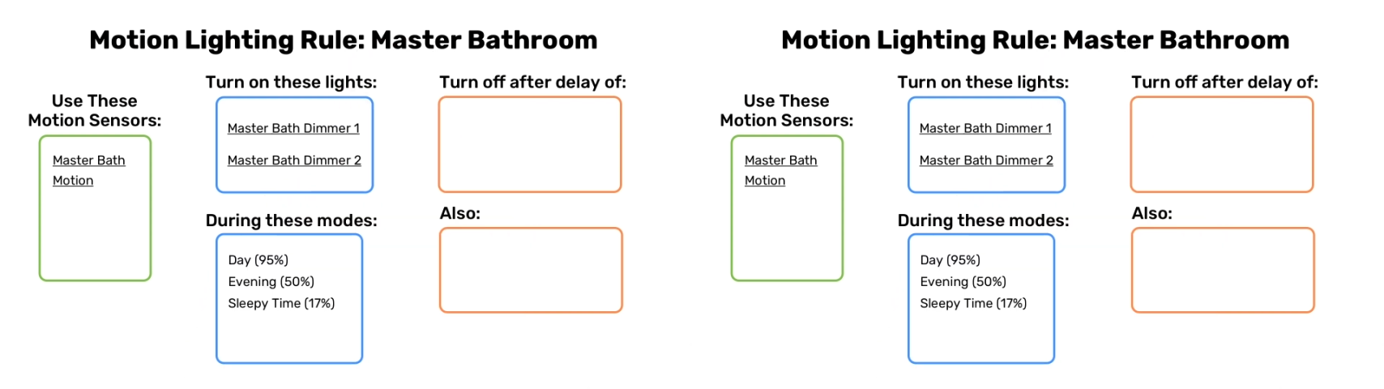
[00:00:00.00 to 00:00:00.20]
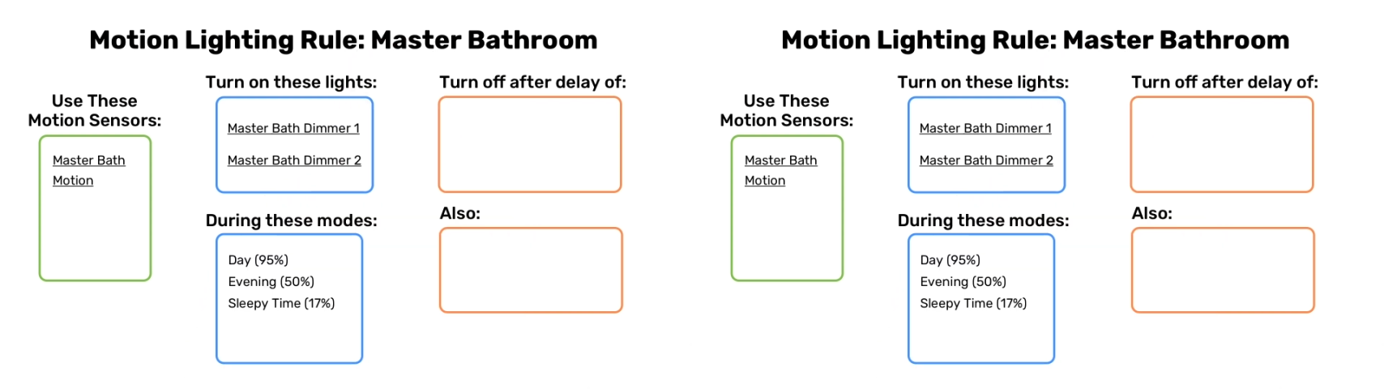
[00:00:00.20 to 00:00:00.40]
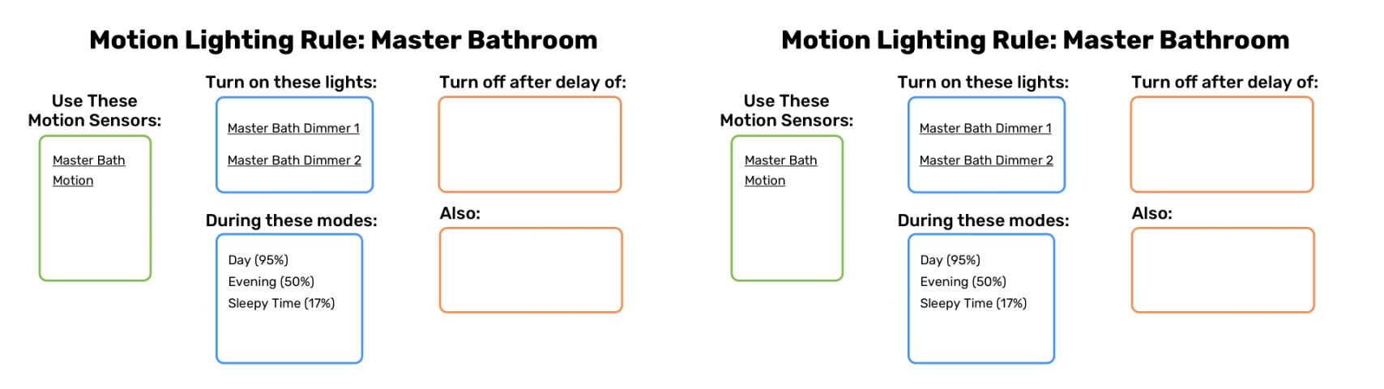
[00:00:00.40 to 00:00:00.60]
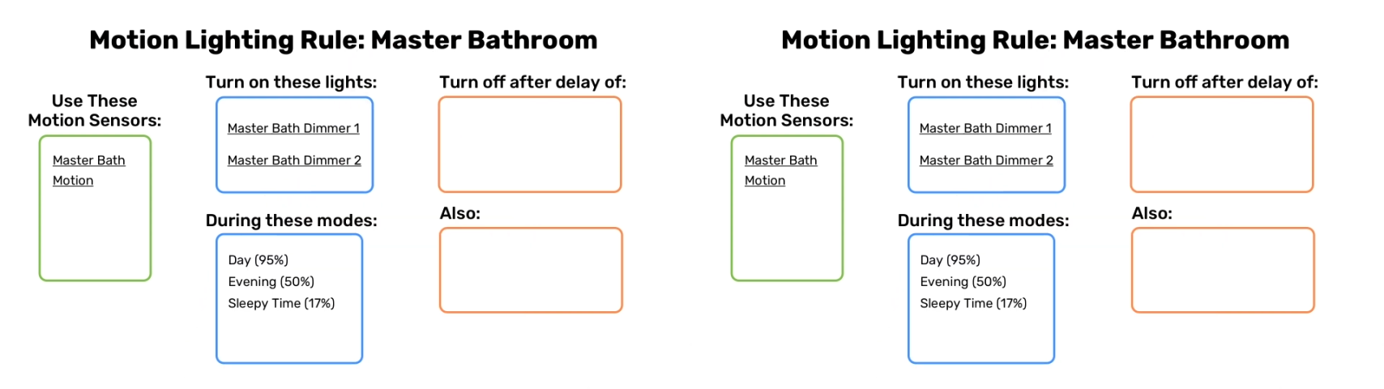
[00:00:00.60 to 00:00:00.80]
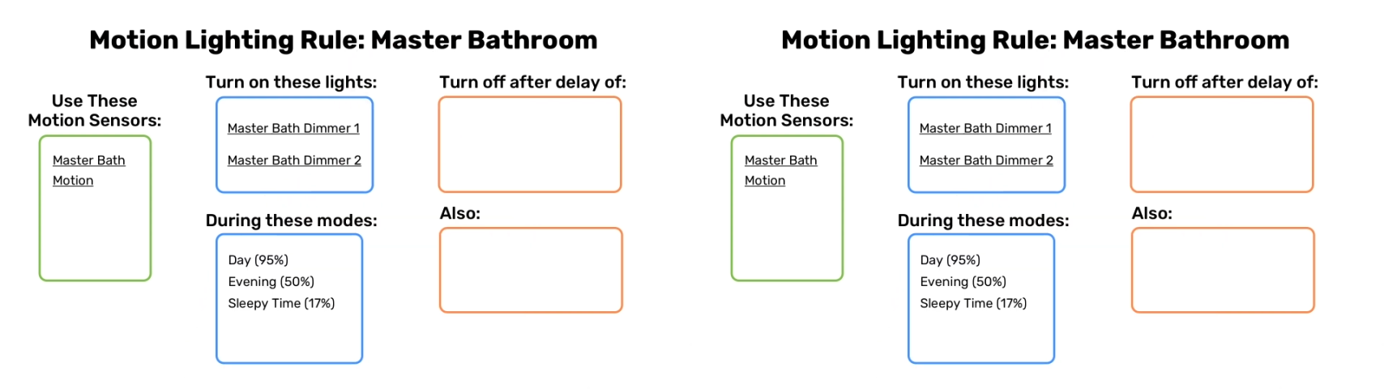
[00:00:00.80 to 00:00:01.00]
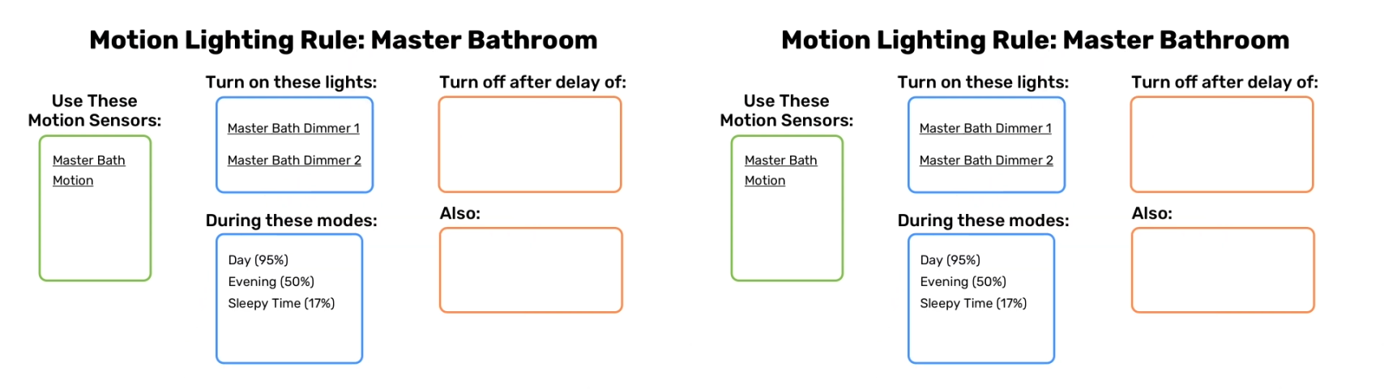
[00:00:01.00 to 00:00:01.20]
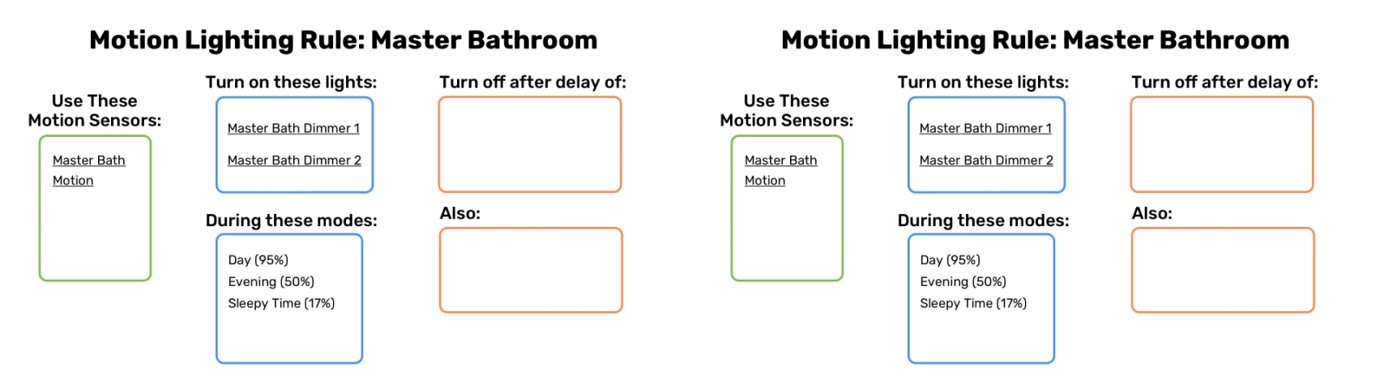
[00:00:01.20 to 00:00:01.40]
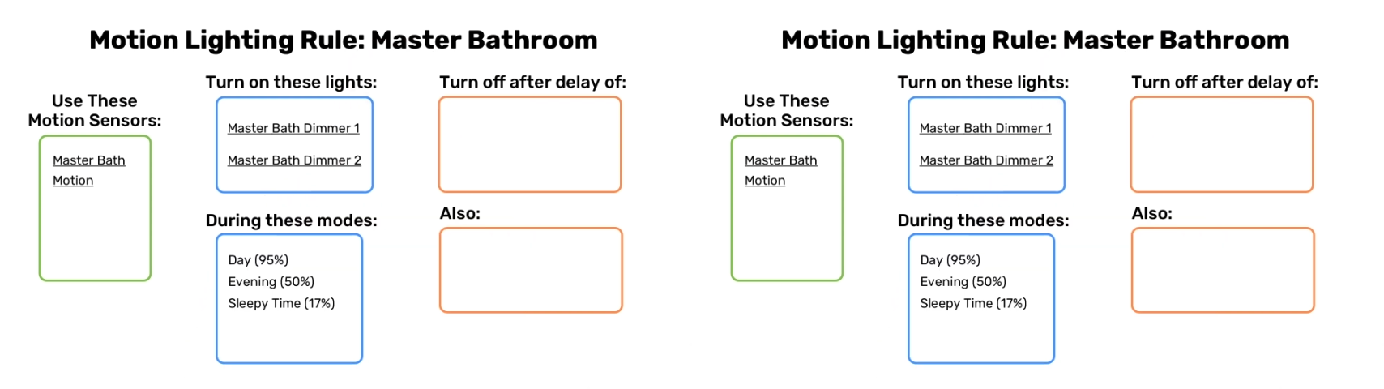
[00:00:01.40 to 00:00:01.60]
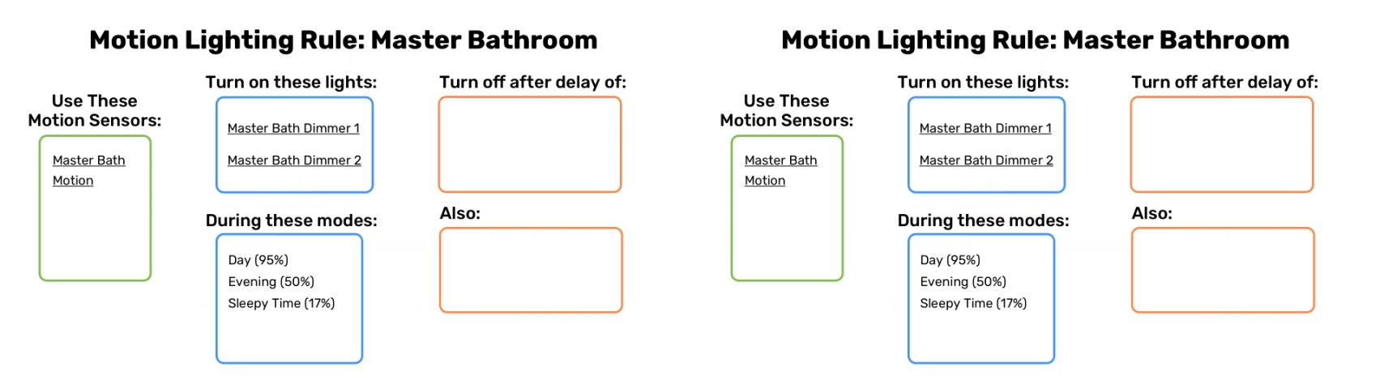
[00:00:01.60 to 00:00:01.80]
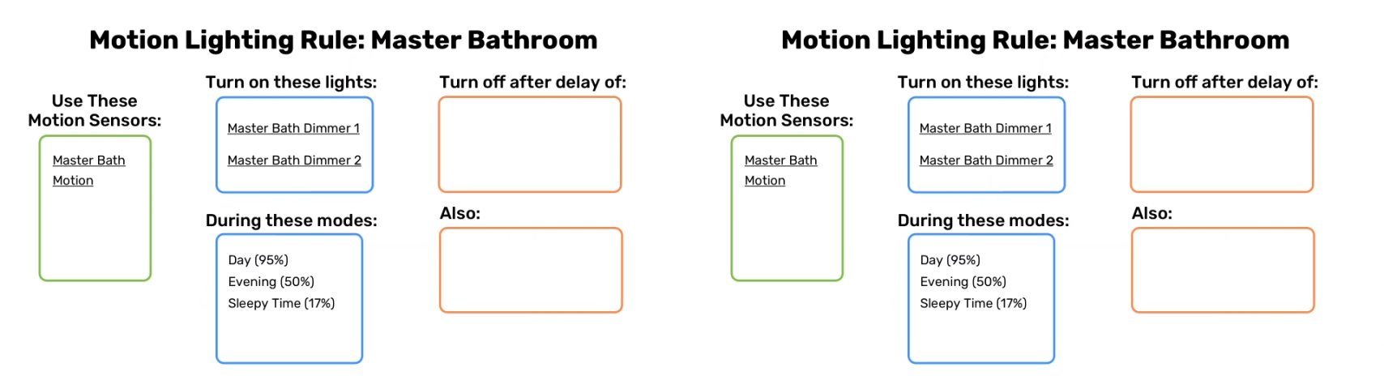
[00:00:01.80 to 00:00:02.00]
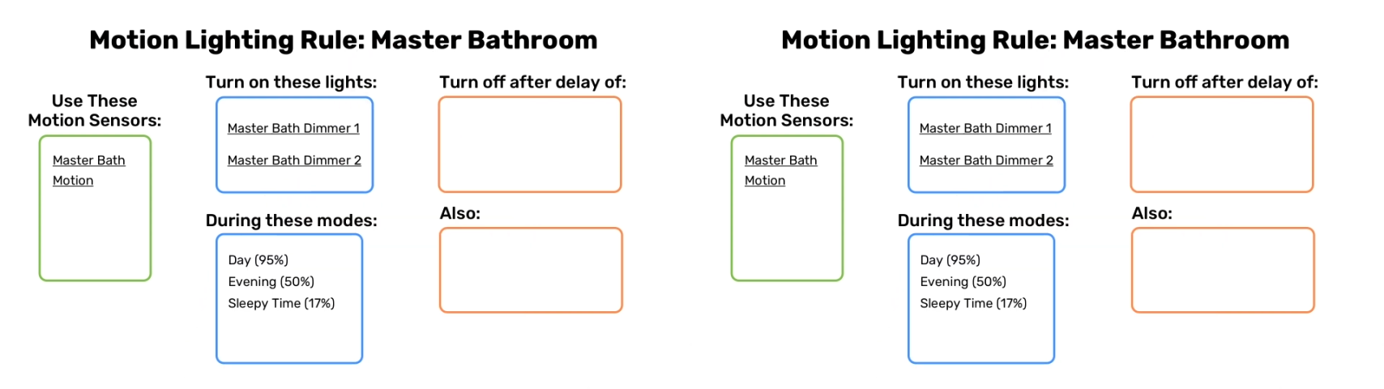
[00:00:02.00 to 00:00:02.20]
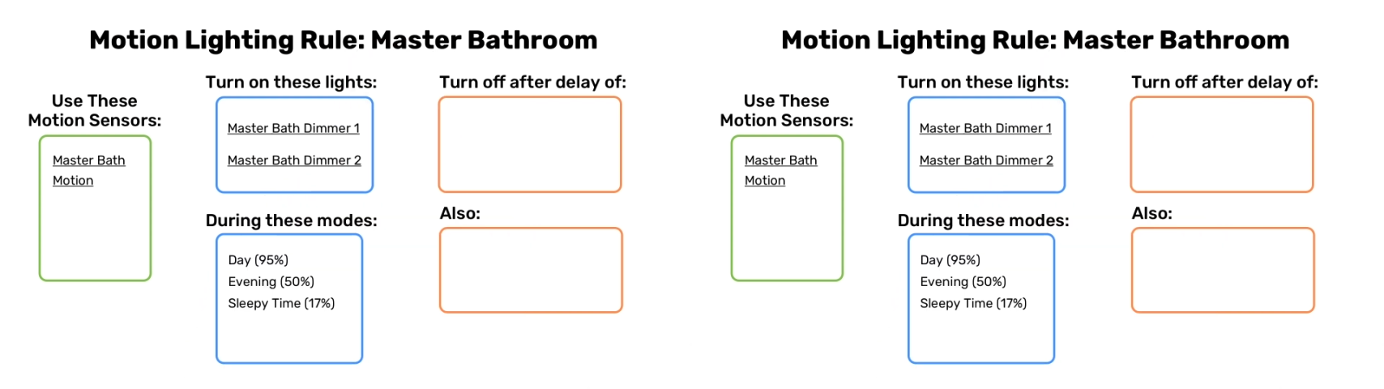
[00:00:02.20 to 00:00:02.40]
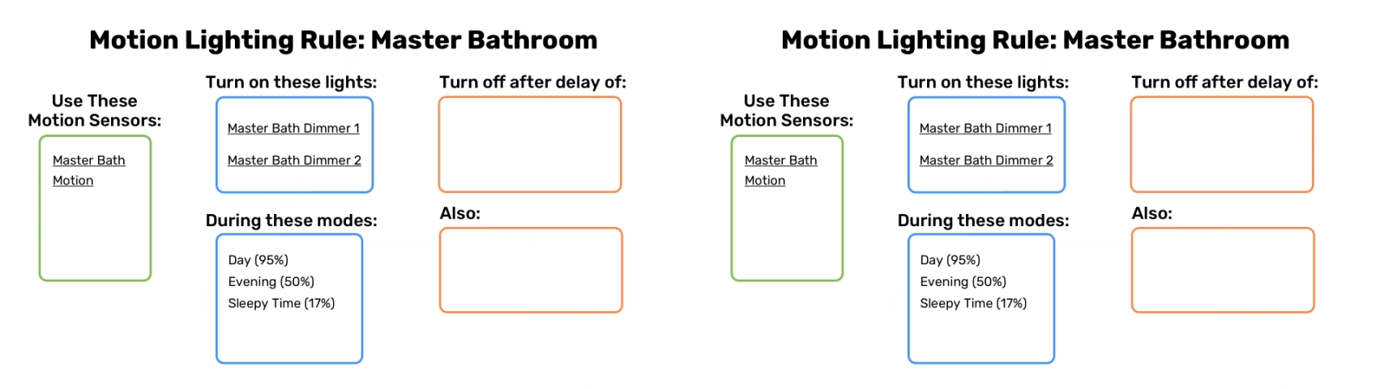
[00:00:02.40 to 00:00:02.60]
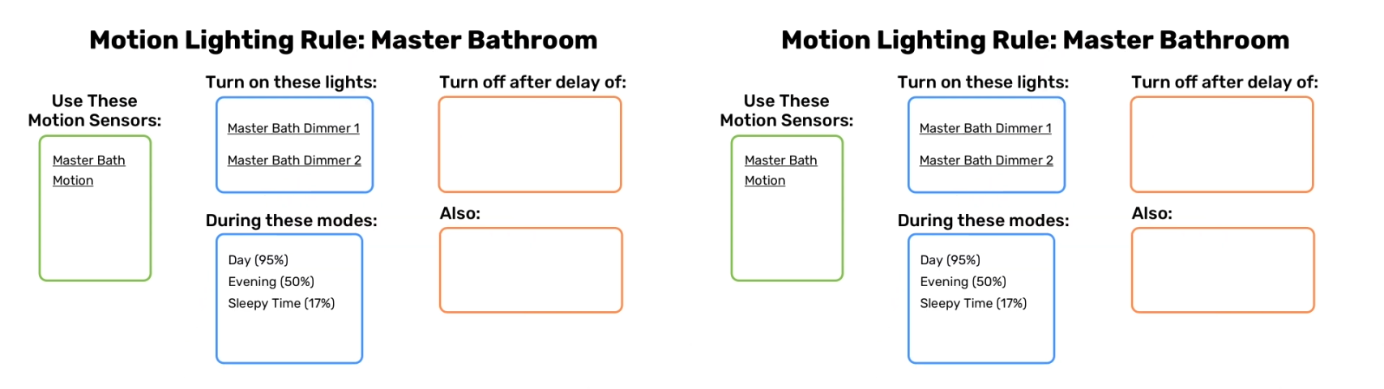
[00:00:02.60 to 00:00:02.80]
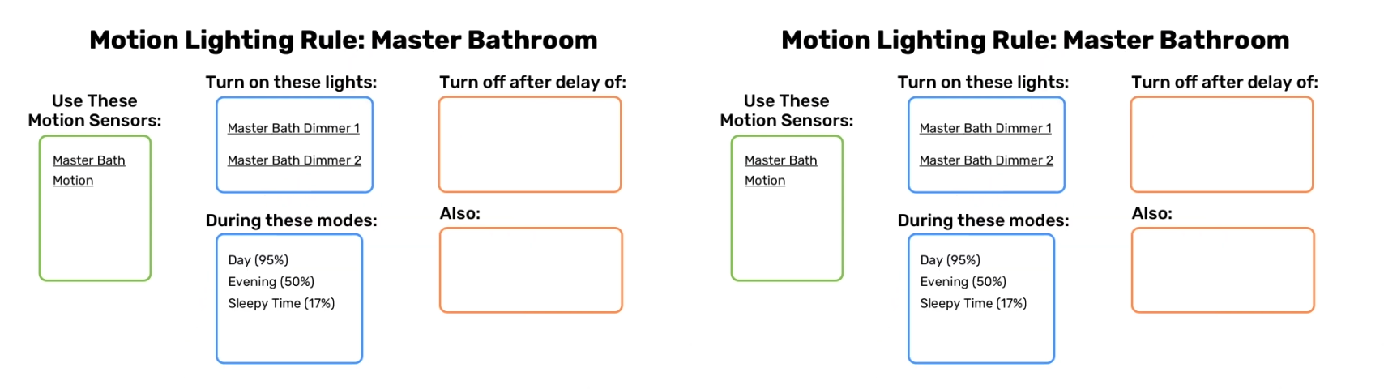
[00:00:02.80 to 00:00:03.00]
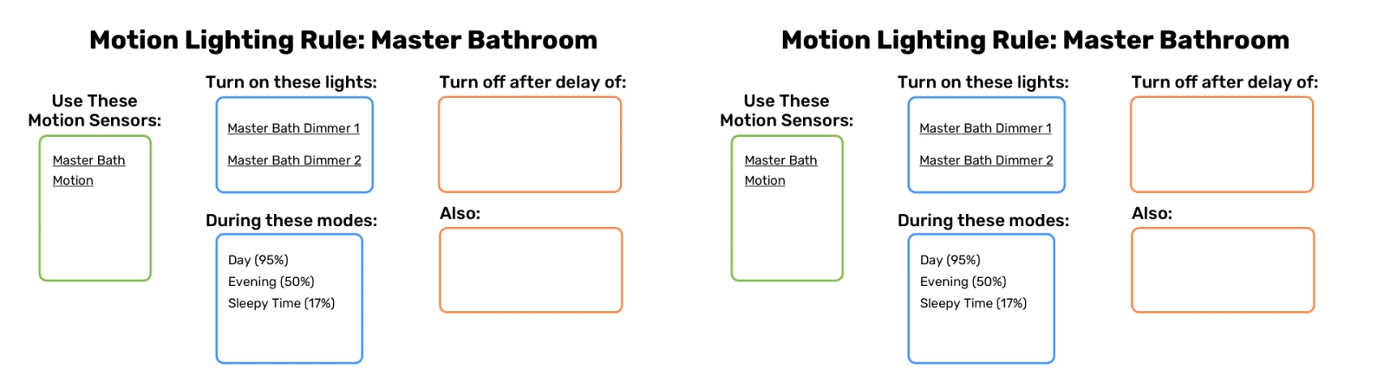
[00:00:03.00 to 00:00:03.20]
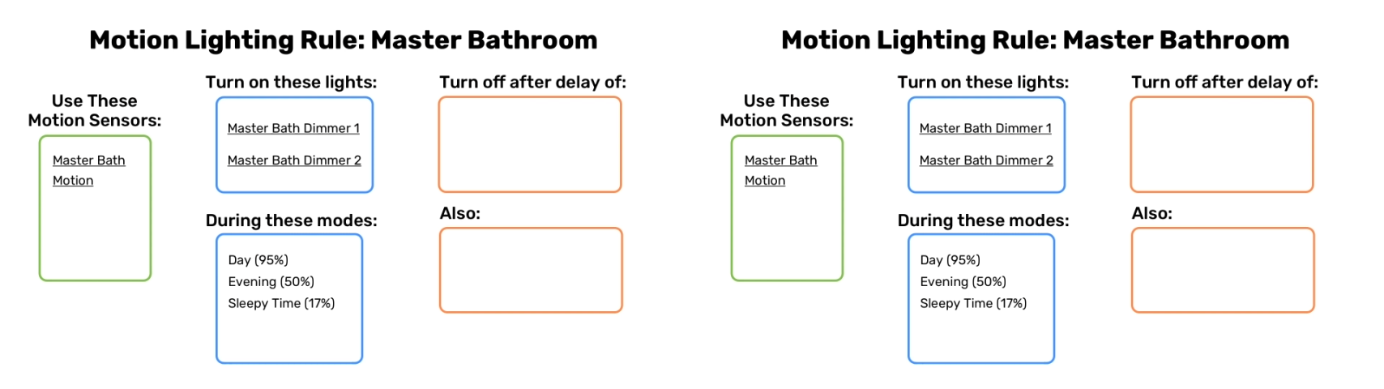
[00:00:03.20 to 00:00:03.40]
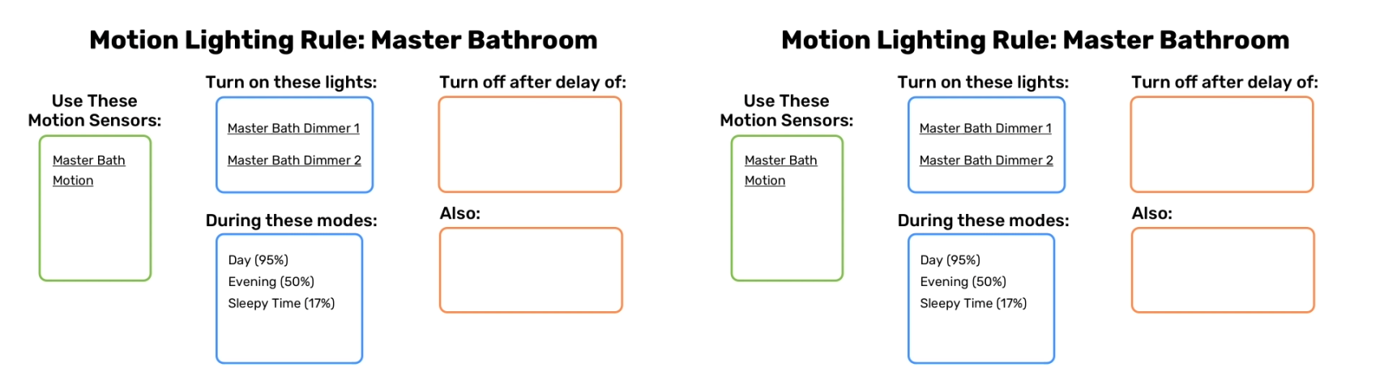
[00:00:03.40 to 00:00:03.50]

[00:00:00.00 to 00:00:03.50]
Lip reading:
Nobody's mouth can be seen.